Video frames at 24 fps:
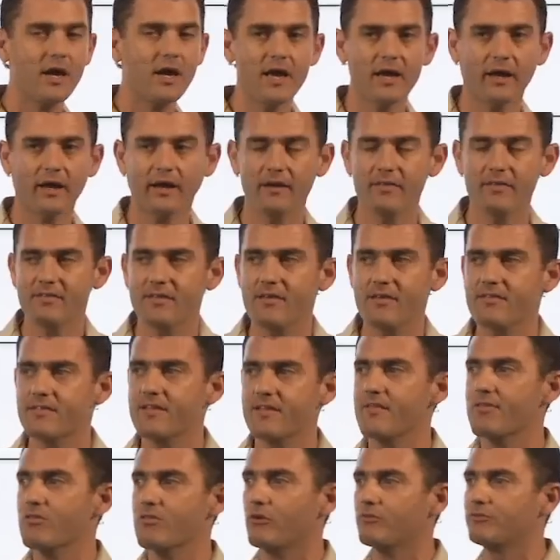A
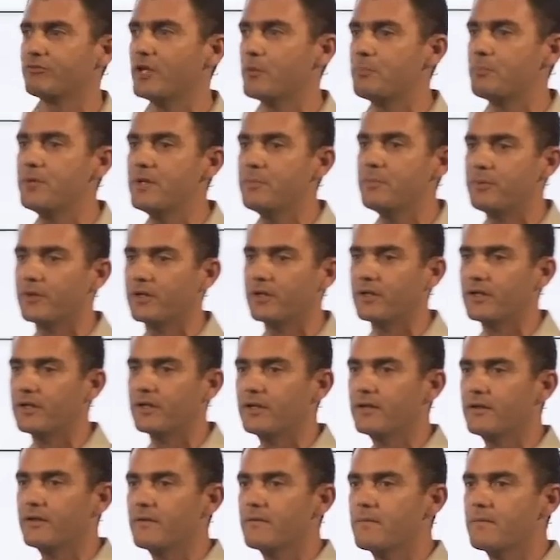resistance of the people.
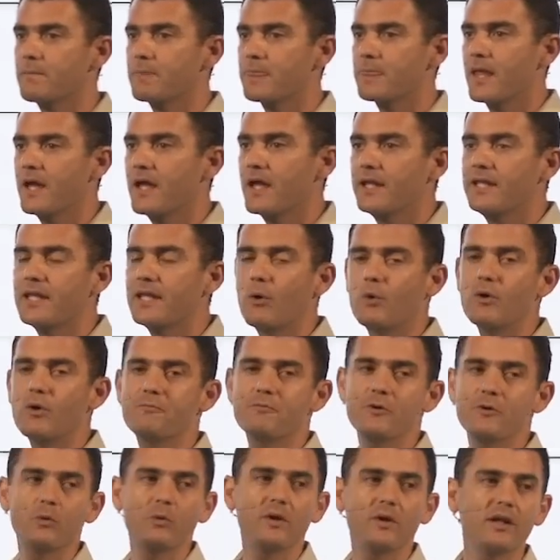Now,
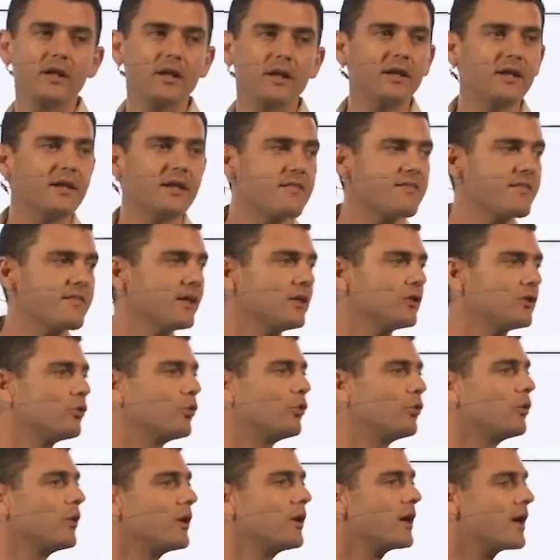if you will listen
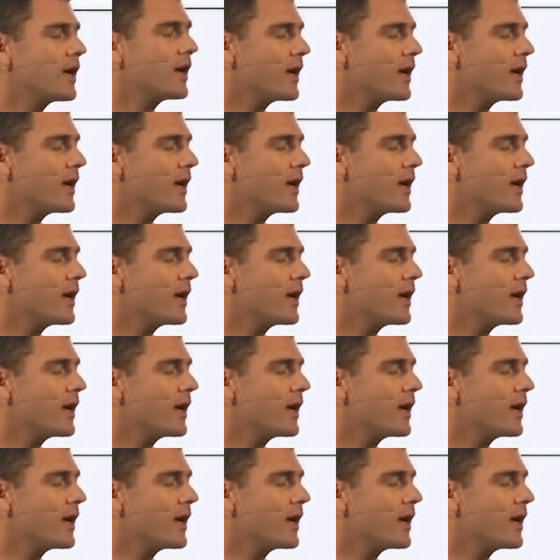to